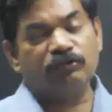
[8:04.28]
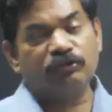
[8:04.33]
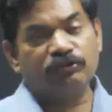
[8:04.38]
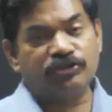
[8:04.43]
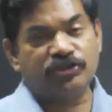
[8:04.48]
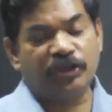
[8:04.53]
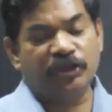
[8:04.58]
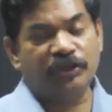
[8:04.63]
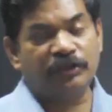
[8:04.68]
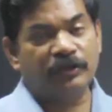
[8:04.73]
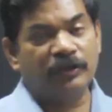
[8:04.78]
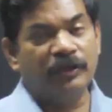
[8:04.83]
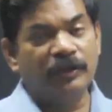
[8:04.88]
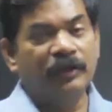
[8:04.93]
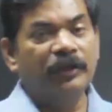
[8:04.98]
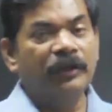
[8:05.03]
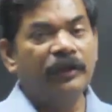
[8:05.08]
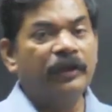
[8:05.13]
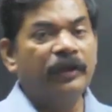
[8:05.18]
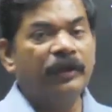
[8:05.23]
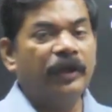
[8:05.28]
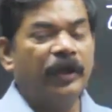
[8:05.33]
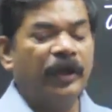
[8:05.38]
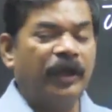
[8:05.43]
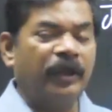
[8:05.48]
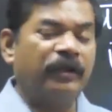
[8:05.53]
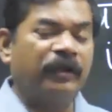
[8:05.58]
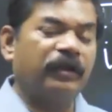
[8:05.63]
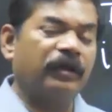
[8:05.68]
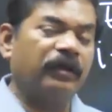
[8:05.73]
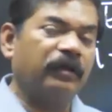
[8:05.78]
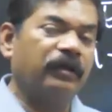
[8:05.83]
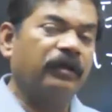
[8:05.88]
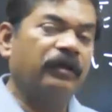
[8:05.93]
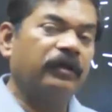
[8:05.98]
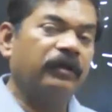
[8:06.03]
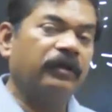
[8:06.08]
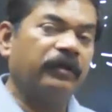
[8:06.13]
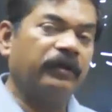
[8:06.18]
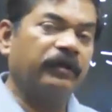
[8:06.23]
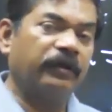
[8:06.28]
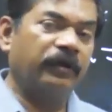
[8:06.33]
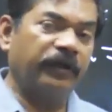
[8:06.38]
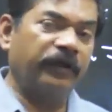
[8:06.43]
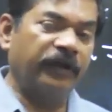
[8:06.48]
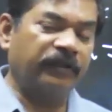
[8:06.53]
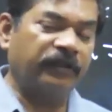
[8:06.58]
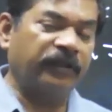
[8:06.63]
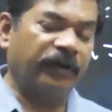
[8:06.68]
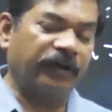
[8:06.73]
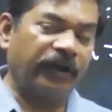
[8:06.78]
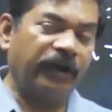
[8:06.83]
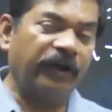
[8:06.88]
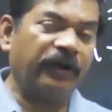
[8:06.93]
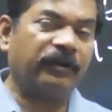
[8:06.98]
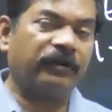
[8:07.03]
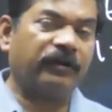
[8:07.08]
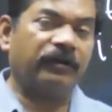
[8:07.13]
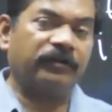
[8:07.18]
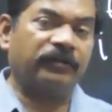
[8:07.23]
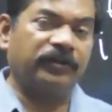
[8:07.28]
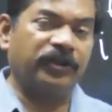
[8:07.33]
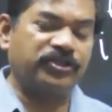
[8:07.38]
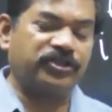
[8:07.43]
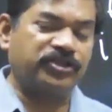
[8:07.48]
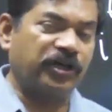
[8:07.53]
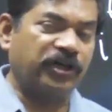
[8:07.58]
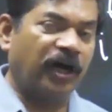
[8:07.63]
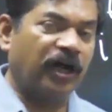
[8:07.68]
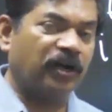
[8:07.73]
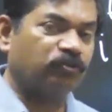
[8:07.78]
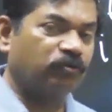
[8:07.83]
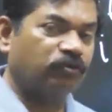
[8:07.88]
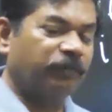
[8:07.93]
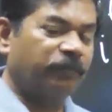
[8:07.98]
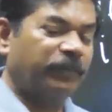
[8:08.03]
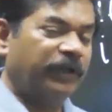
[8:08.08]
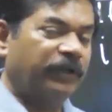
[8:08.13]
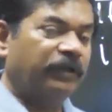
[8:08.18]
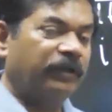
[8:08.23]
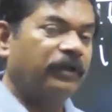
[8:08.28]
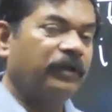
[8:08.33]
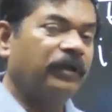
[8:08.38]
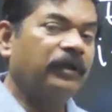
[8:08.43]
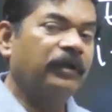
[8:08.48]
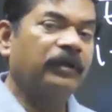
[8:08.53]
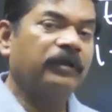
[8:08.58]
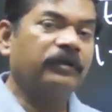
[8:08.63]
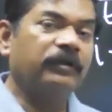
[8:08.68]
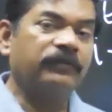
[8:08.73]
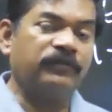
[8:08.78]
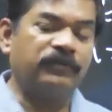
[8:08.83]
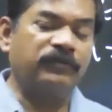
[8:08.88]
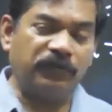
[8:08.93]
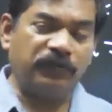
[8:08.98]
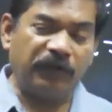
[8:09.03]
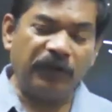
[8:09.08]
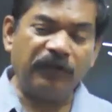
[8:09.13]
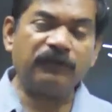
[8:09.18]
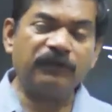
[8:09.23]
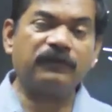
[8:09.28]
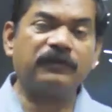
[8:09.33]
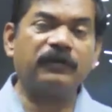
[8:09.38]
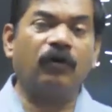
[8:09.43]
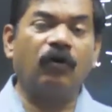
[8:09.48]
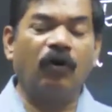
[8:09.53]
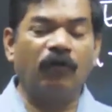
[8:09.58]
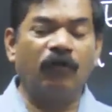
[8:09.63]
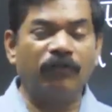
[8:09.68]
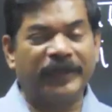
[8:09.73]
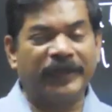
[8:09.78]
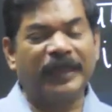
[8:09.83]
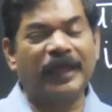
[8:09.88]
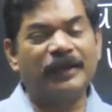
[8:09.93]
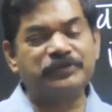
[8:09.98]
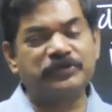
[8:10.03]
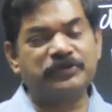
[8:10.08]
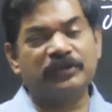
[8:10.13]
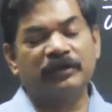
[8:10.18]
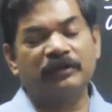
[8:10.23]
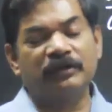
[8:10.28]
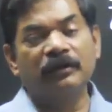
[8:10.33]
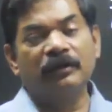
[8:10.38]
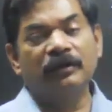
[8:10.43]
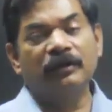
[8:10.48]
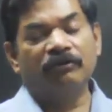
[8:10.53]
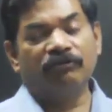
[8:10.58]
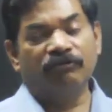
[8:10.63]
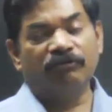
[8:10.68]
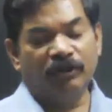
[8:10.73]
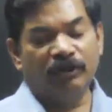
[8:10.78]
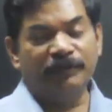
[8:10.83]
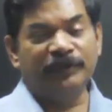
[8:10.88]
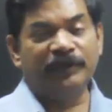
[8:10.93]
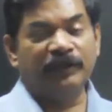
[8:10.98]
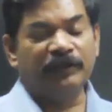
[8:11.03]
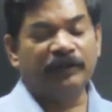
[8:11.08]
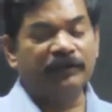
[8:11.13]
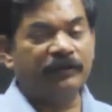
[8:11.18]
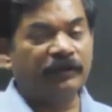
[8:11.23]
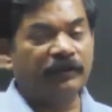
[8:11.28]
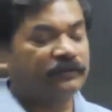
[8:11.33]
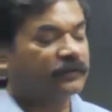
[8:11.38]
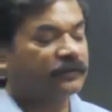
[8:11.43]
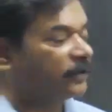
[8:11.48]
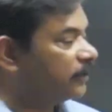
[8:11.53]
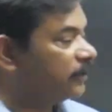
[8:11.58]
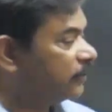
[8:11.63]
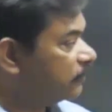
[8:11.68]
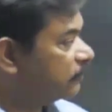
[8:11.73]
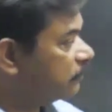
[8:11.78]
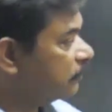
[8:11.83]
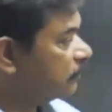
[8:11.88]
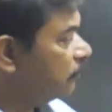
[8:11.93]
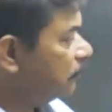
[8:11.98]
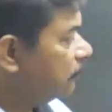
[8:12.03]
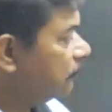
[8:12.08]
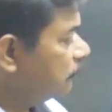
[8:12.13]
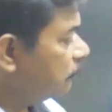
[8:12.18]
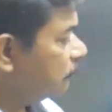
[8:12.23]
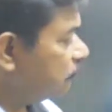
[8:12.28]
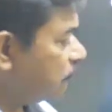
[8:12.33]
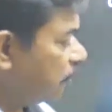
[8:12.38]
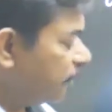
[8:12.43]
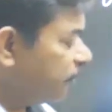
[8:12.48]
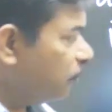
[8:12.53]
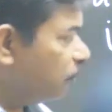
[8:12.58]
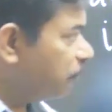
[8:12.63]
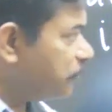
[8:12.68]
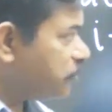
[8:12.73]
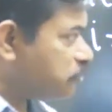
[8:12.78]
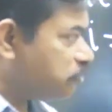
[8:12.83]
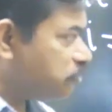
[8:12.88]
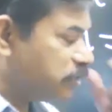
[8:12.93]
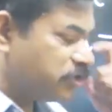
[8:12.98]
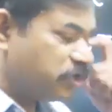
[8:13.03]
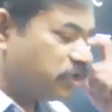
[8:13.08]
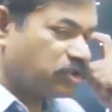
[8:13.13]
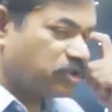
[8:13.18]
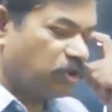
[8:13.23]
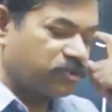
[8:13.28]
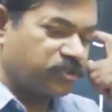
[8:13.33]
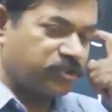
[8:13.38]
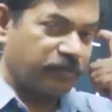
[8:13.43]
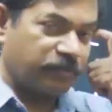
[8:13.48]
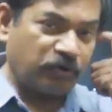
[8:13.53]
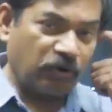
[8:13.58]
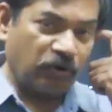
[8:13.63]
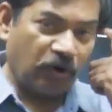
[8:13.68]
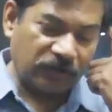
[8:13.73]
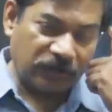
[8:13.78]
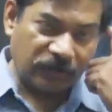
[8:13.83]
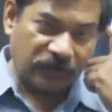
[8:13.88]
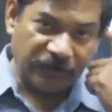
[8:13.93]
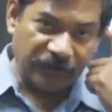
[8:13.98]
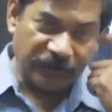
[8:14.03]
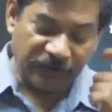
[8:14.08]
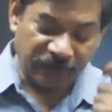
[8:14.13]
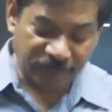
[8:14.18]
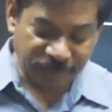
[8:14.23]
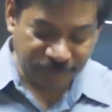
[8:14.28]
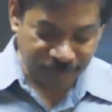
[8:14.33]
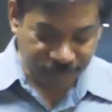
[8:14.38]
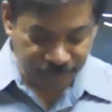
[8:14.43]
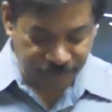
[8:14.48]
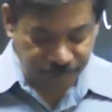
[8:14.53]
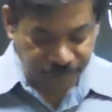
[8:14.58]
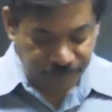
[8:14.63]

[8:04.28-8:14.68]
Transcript: also change. And at the rate the charge will be changed on the capsule will be the leakage current. So I hope students this concept got clear.